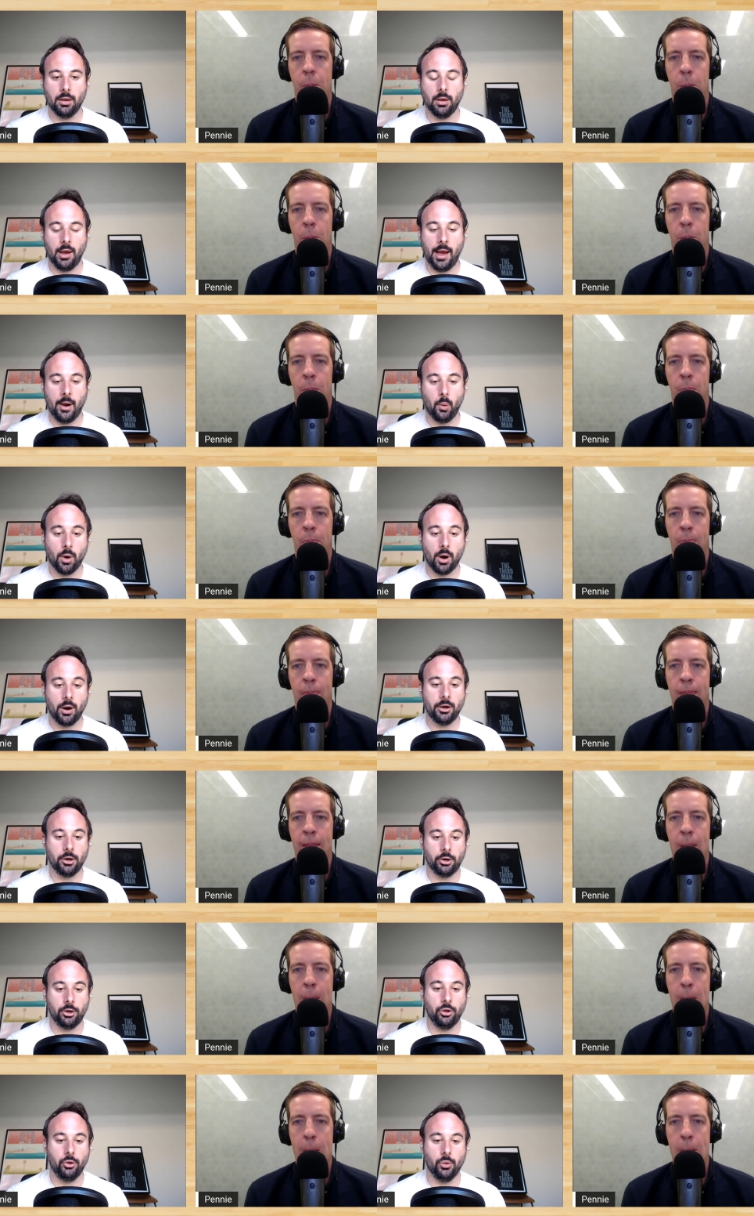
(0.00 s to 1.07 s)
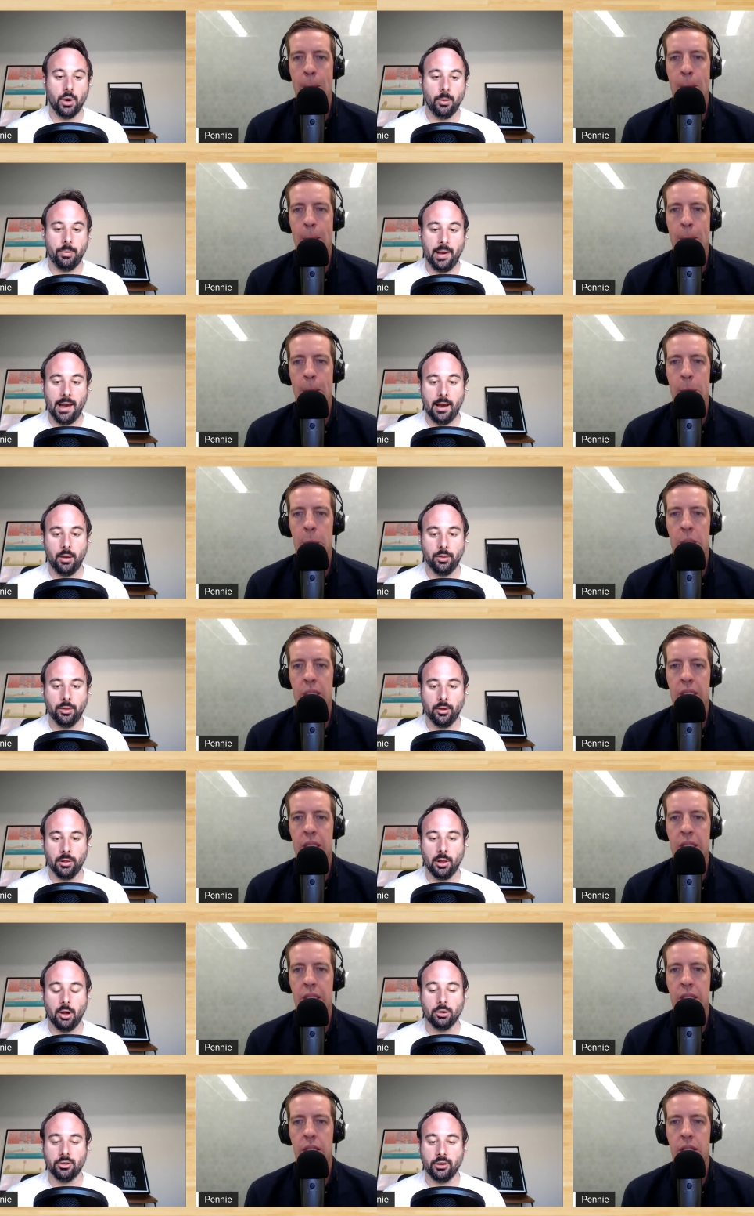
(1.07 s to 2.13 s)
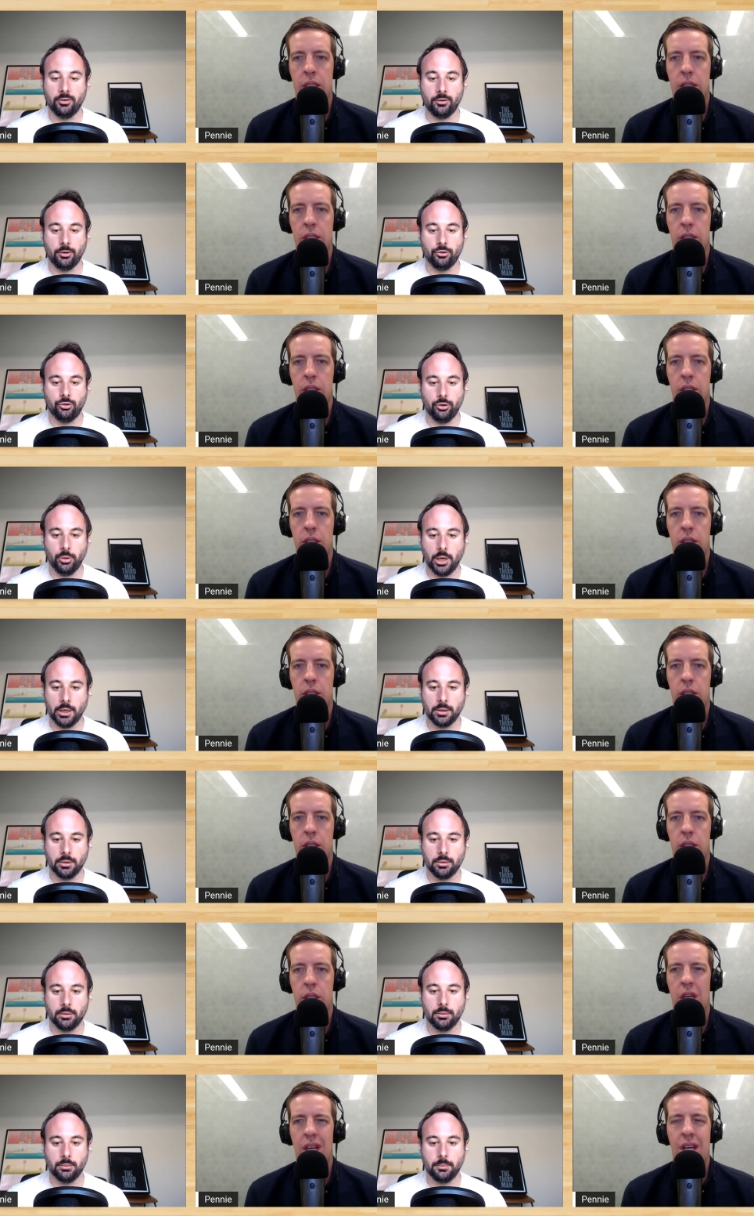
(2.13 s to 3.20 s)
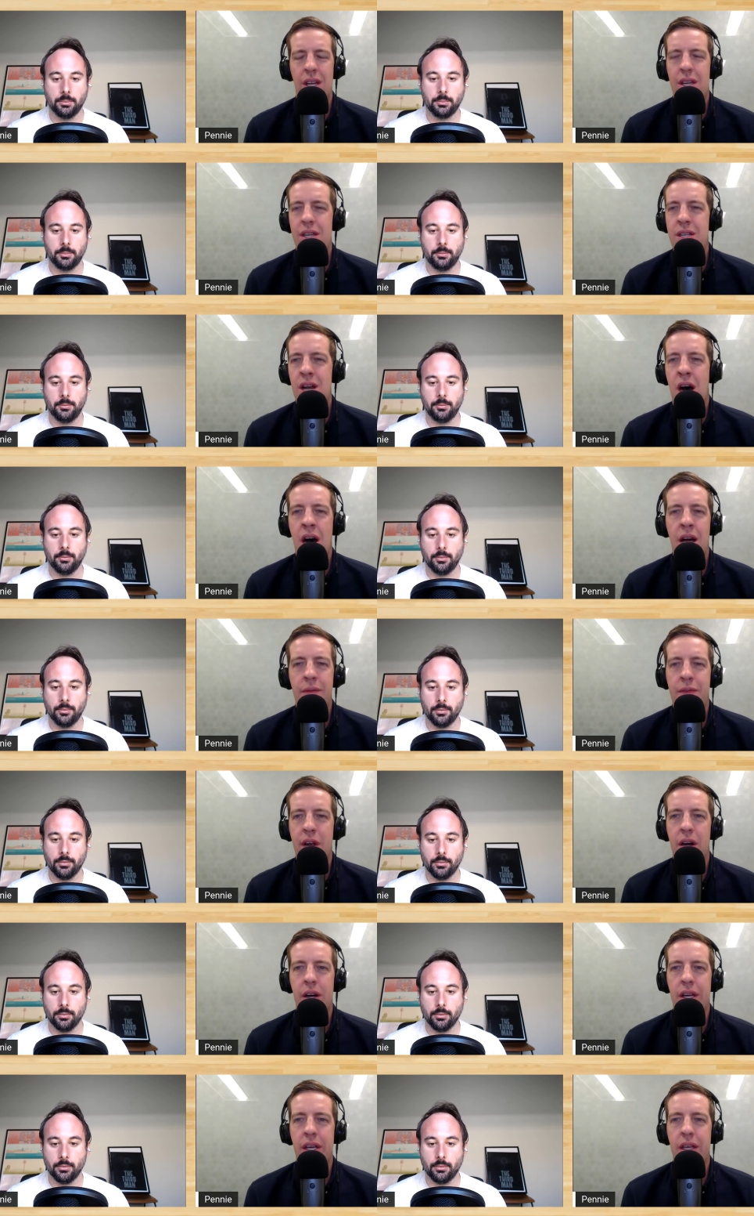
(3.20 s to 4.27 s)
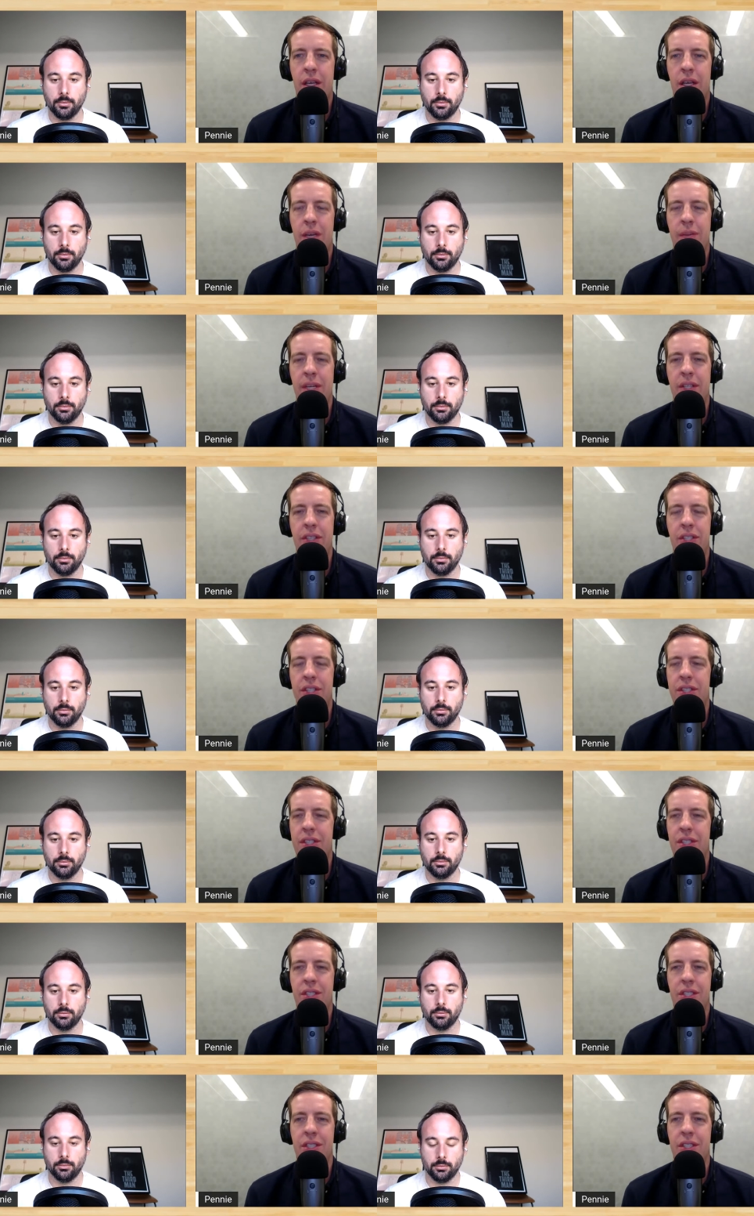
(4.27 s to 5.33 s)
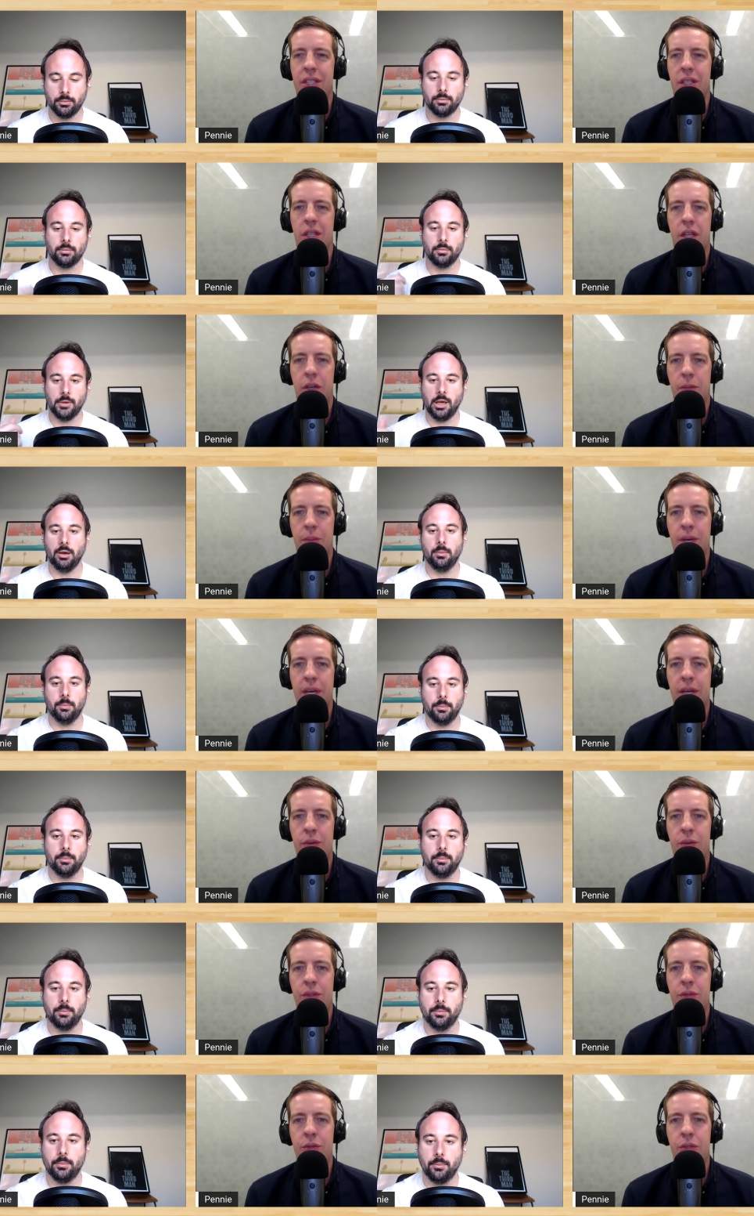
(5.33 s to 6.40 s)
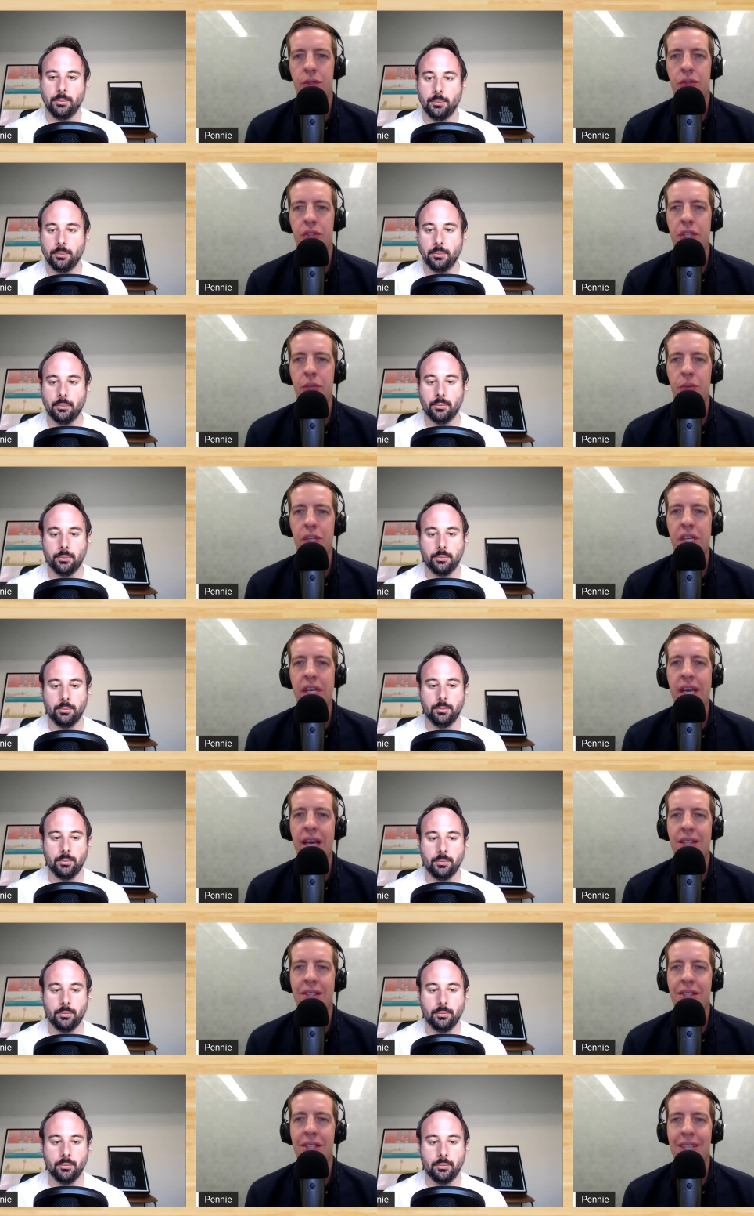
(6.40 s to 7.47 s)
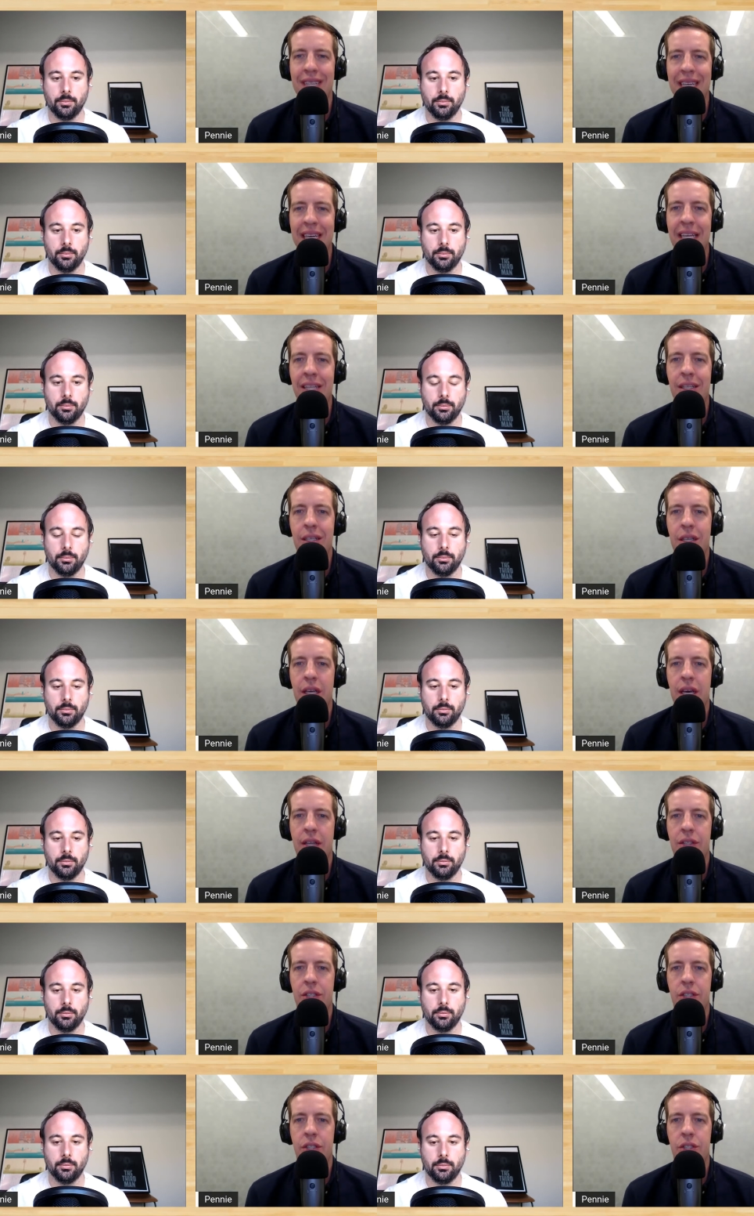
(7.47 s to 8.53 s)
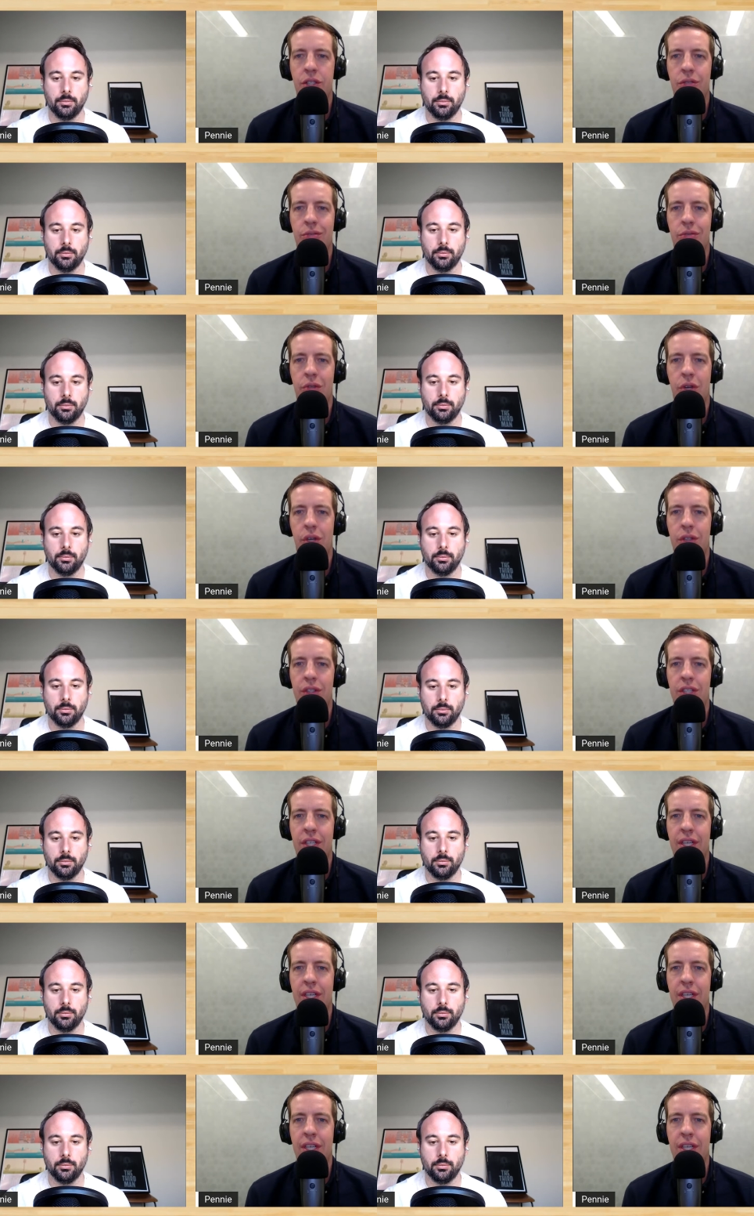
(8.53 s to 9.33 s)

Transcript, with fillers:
Speaker 1: how worried are you about the long distance shooting?
Speaker 2: Not very. I mean, just just a little bit. When when you see when he has clean catch and shoot looks,